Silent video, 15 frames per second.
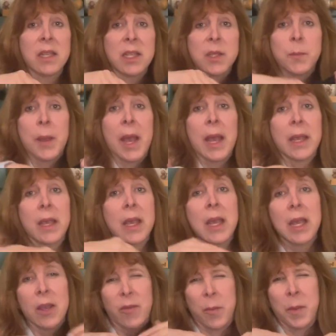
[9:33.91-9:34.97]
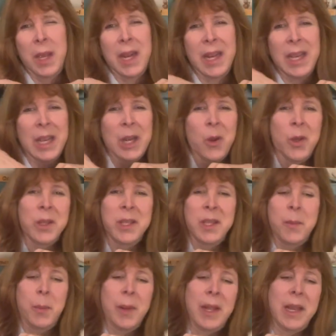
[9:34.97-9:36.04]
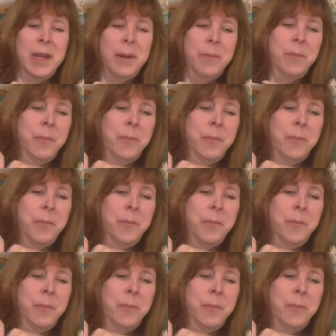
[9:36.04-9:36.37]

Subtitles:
this bag if I'm getting it onto the plane.